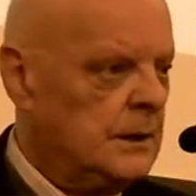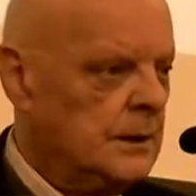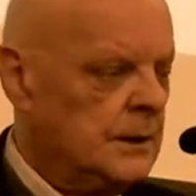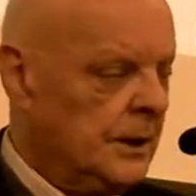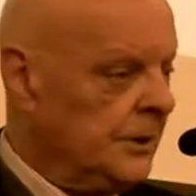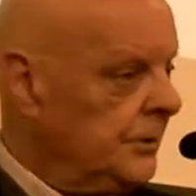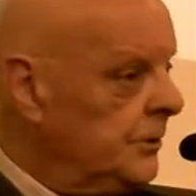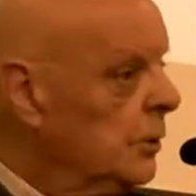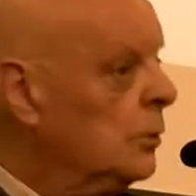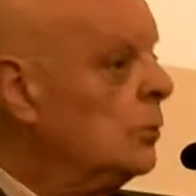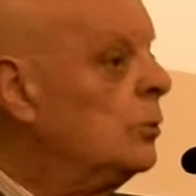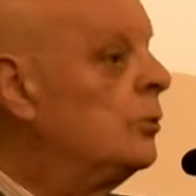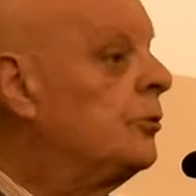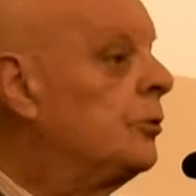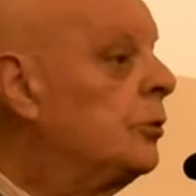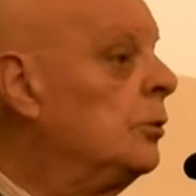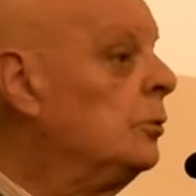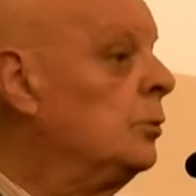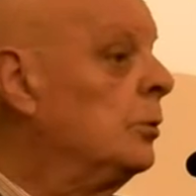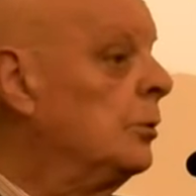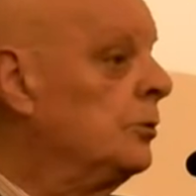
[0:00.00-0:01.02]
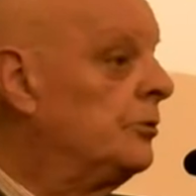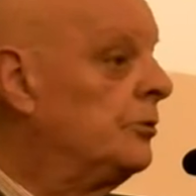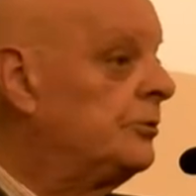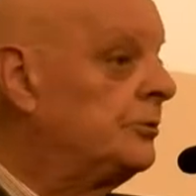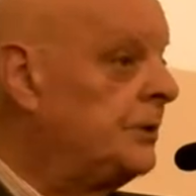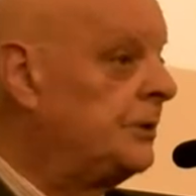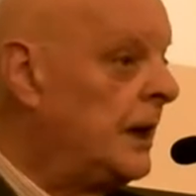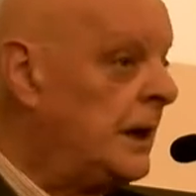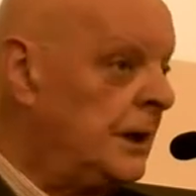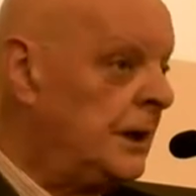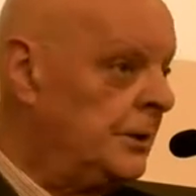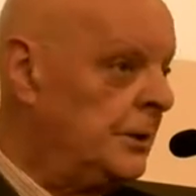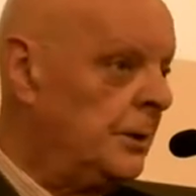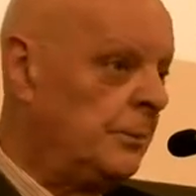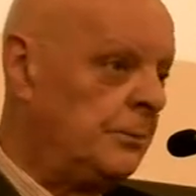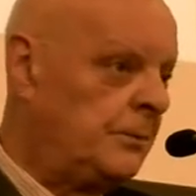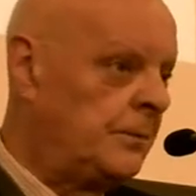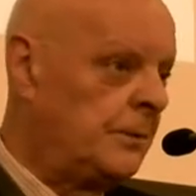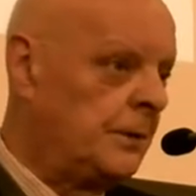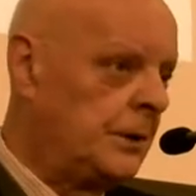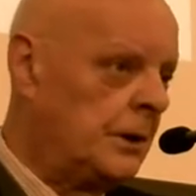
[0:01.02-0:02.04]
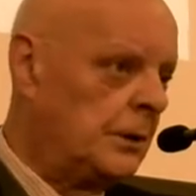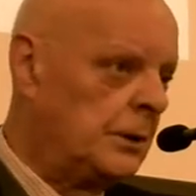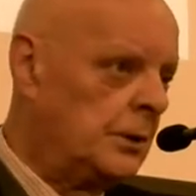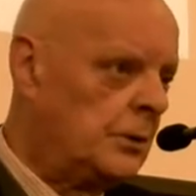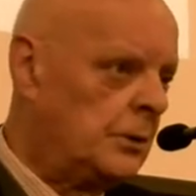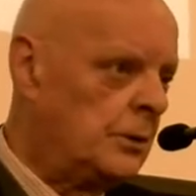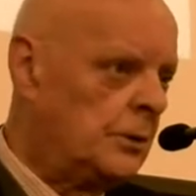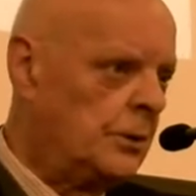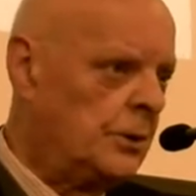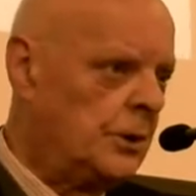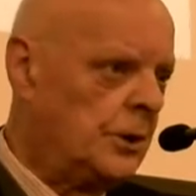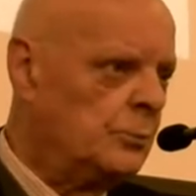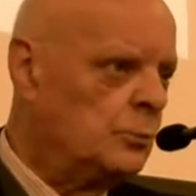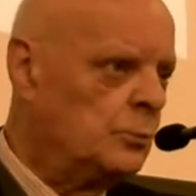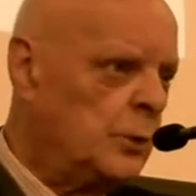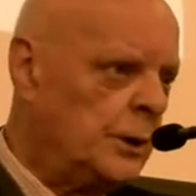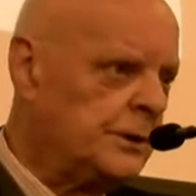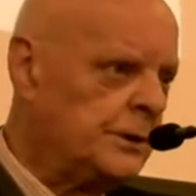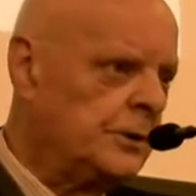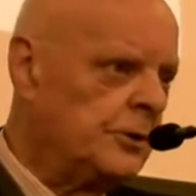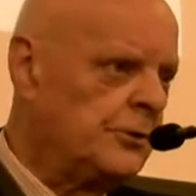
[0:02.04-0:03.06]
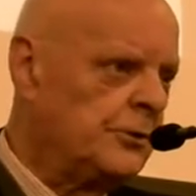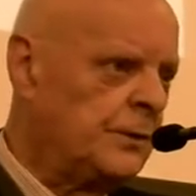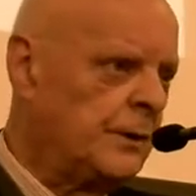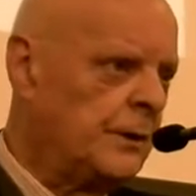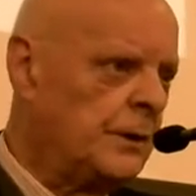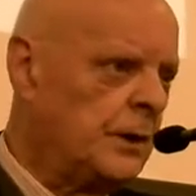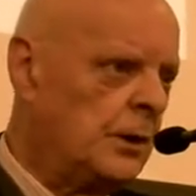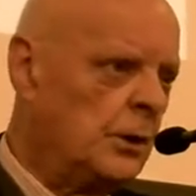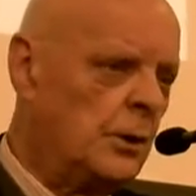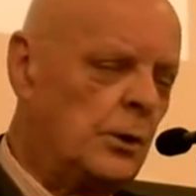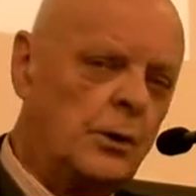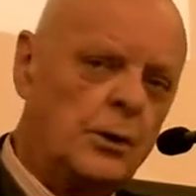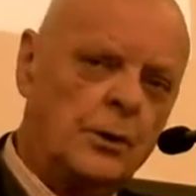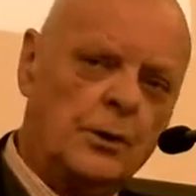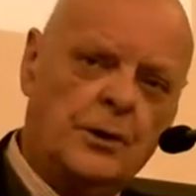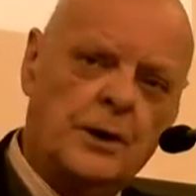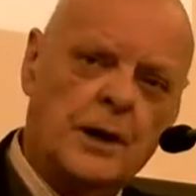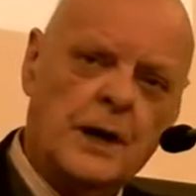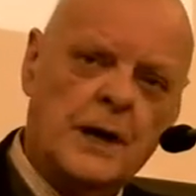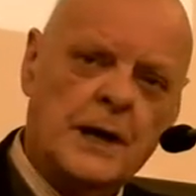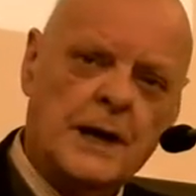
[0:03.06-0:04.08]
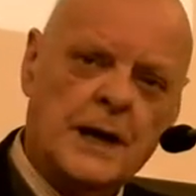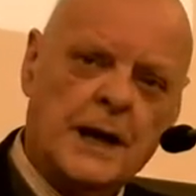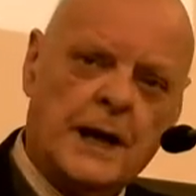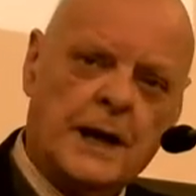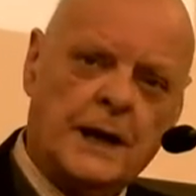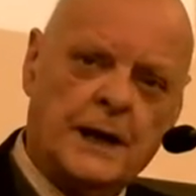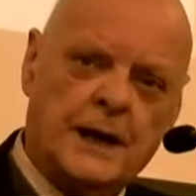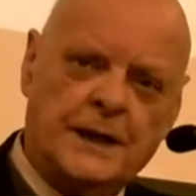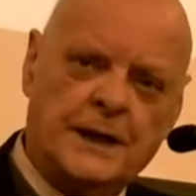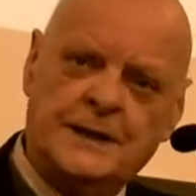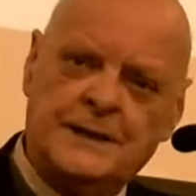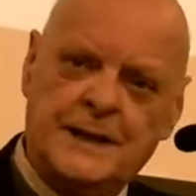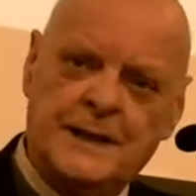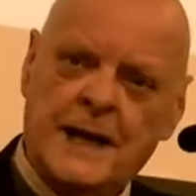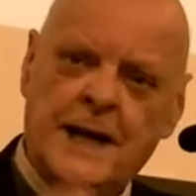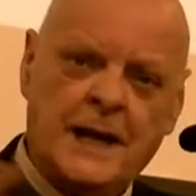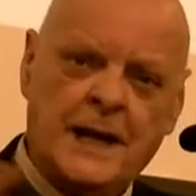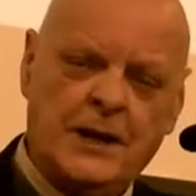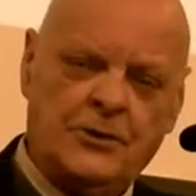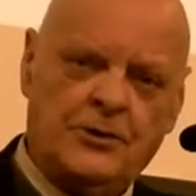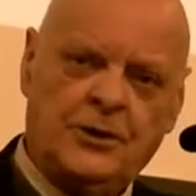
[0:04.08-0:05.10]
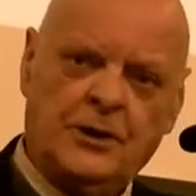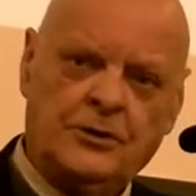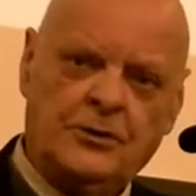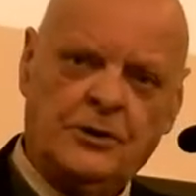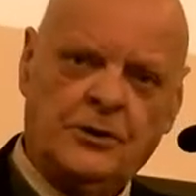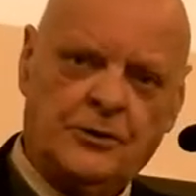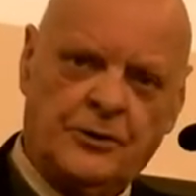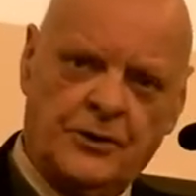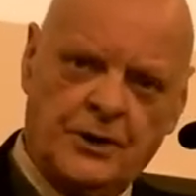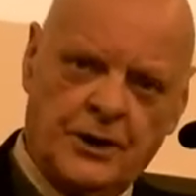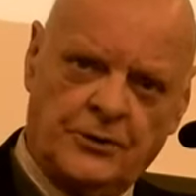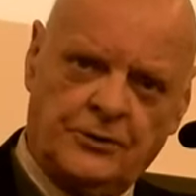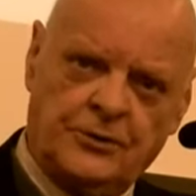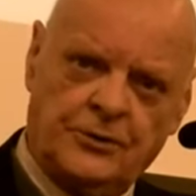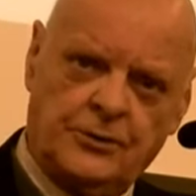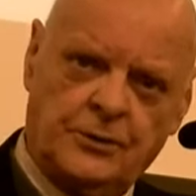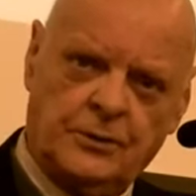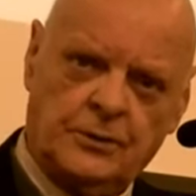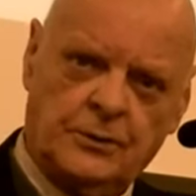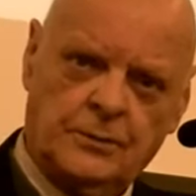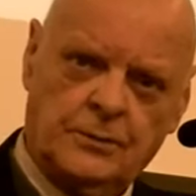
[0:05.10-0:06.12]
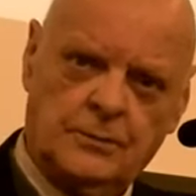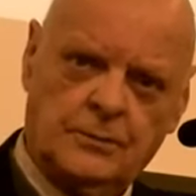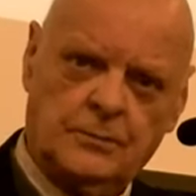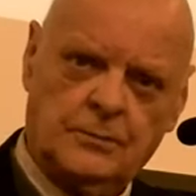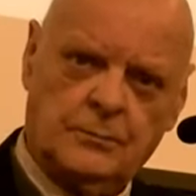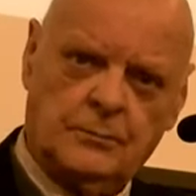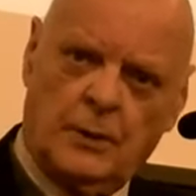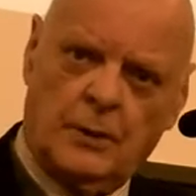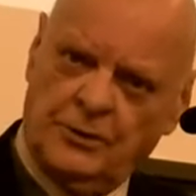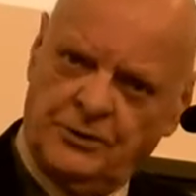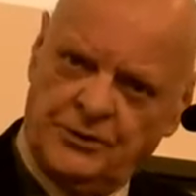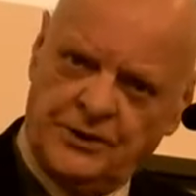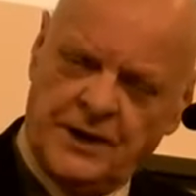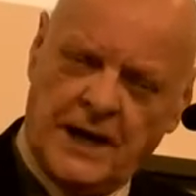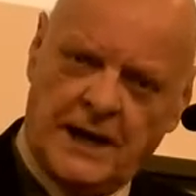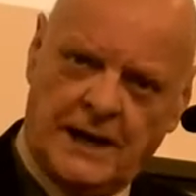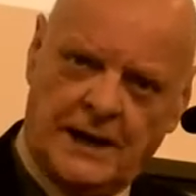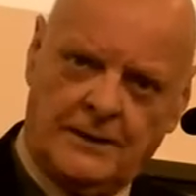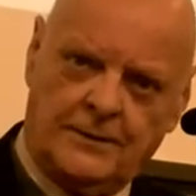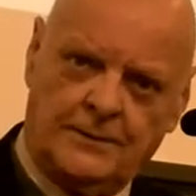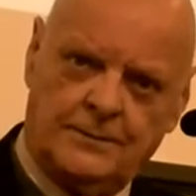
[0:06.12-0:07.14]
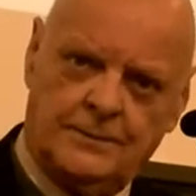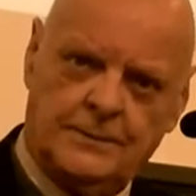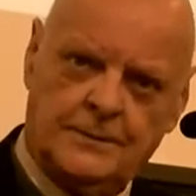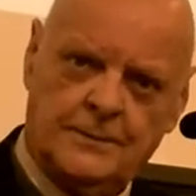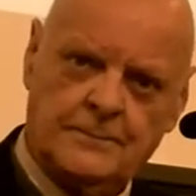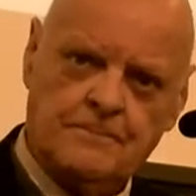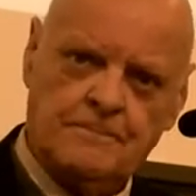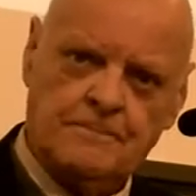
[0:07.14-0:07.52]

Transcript: that those who would stand up for the Lord and witness for the Lord in a day such as this must have.